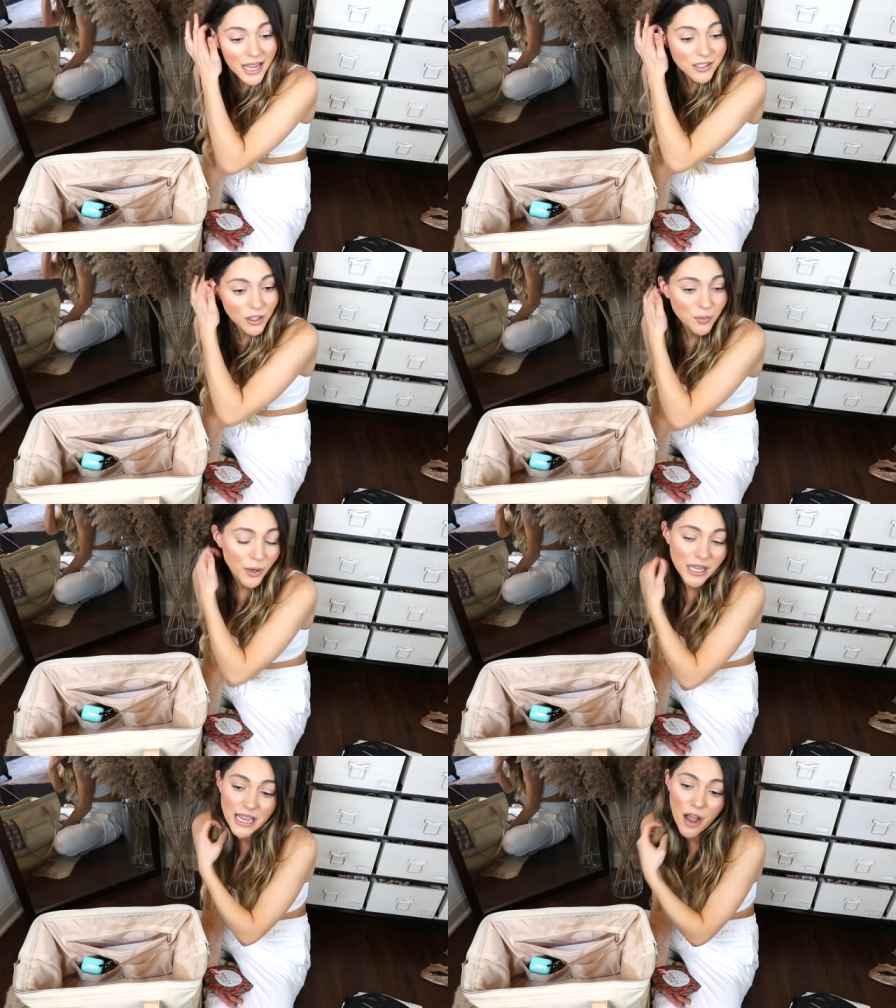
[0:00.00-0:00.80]
It starts
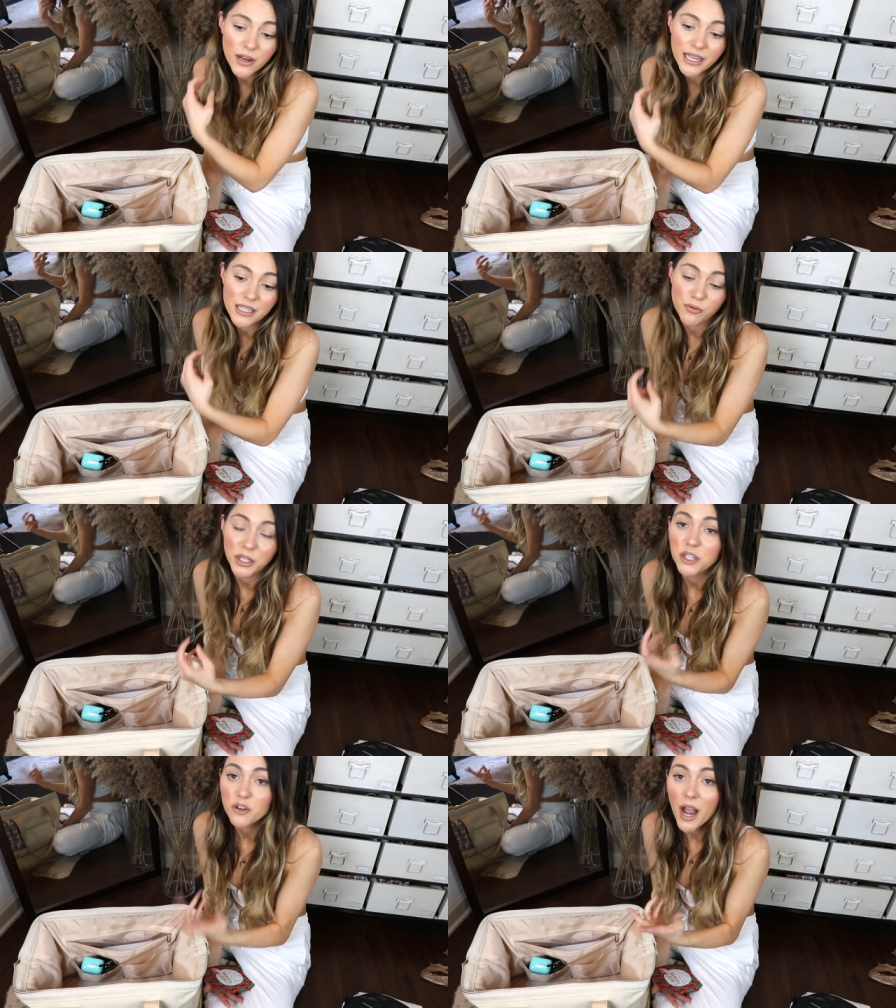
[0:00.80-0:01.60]
breaking out and it gets
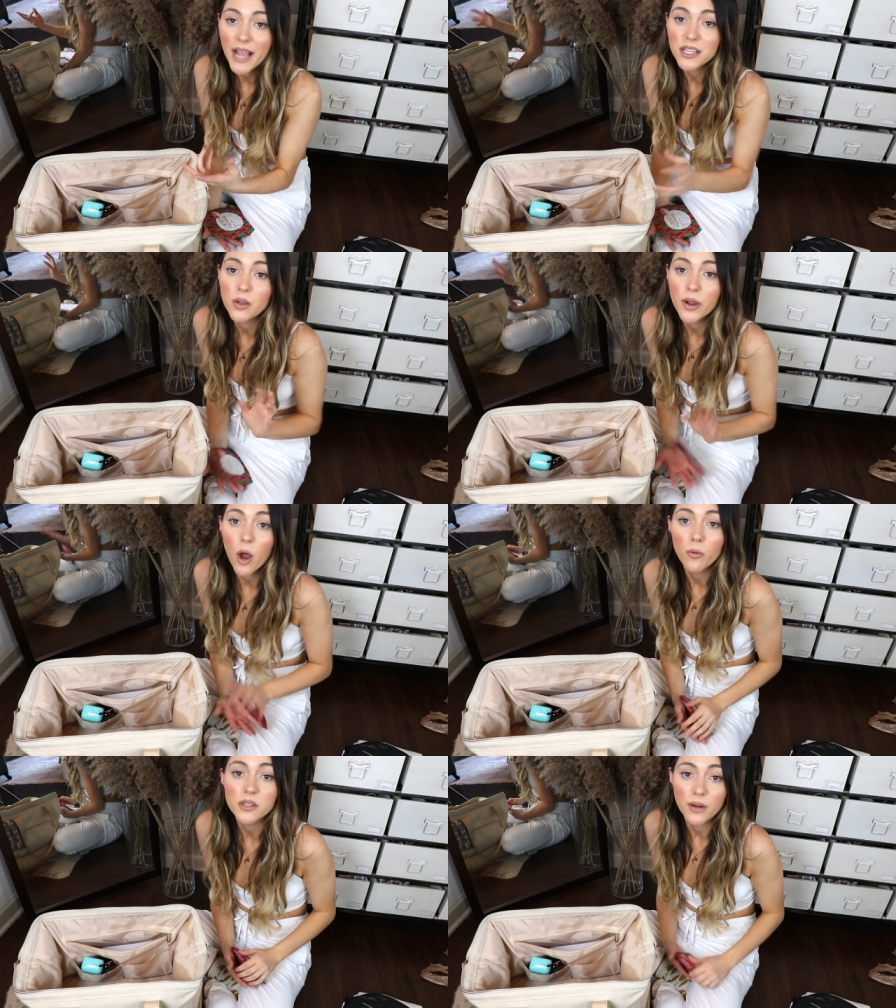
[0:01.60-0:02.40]
really dry so I
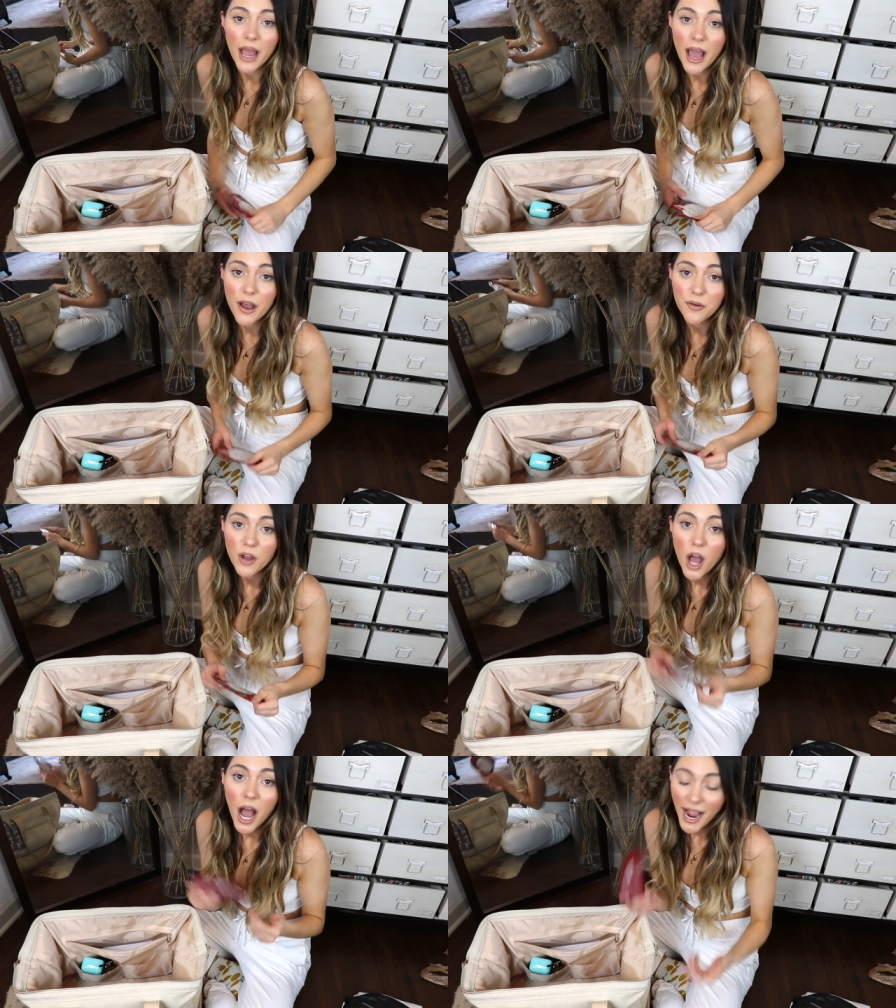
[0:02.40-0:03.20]
always want to have
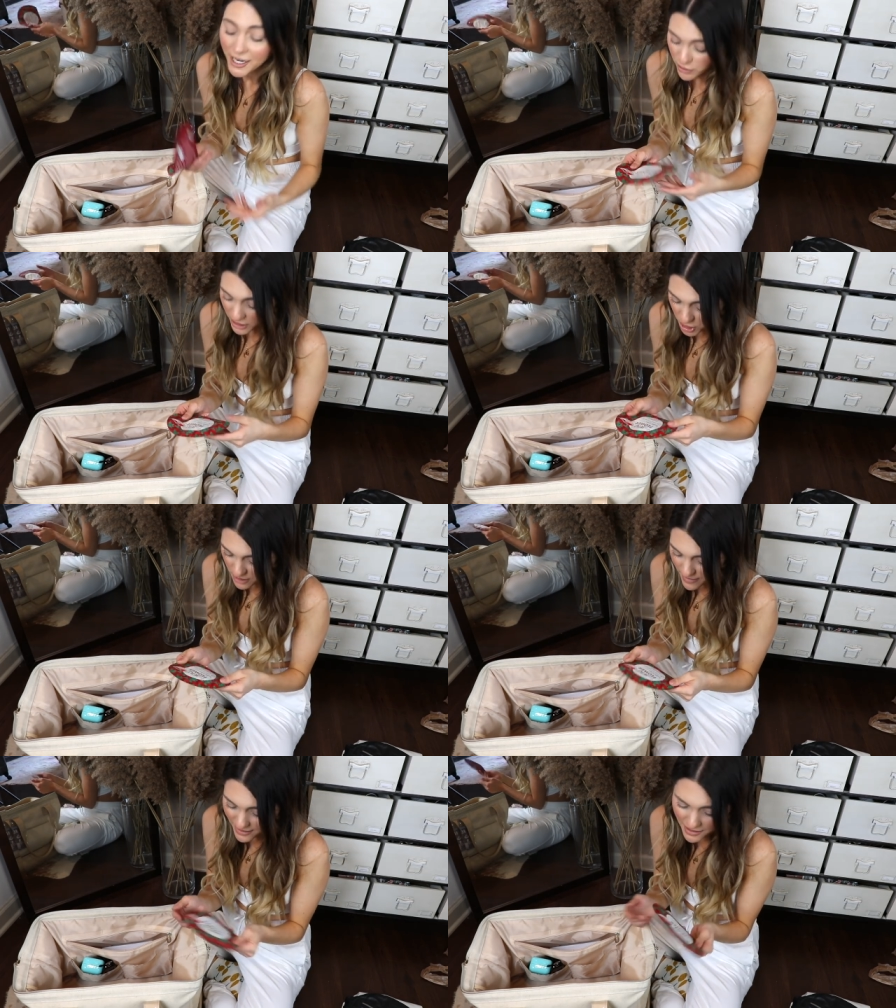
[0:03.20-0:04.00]
a hydrating
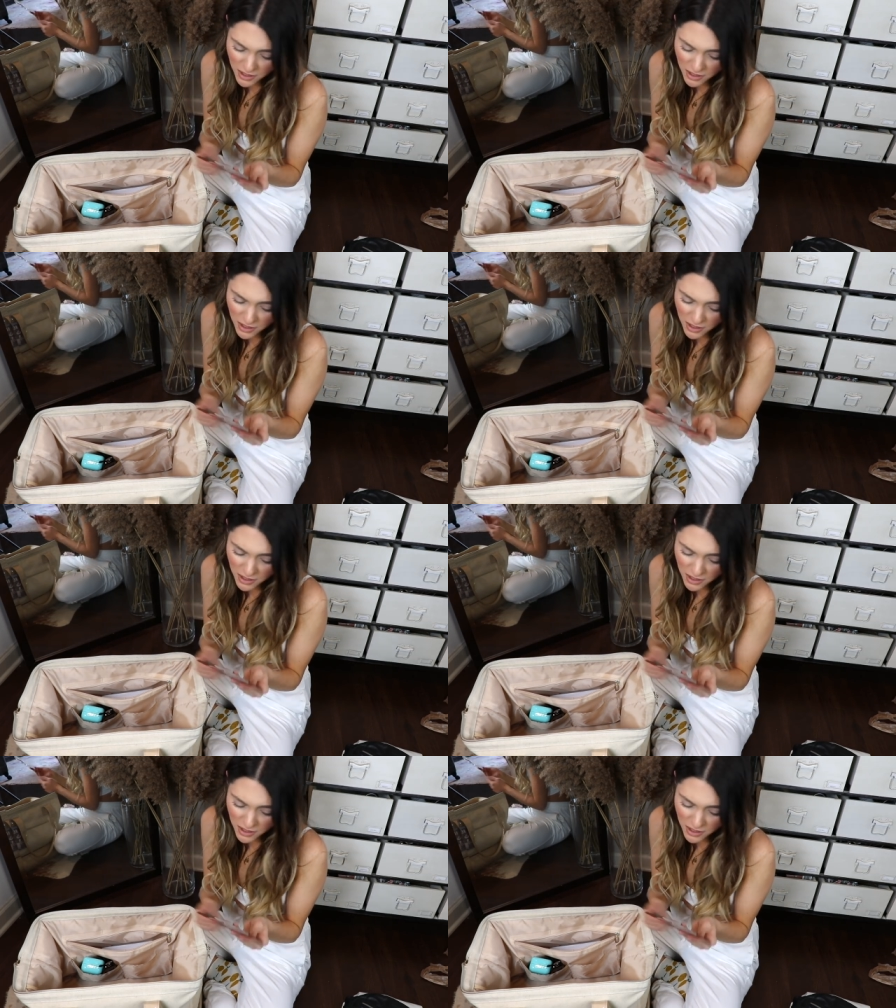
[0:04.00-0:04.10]
sheet mask.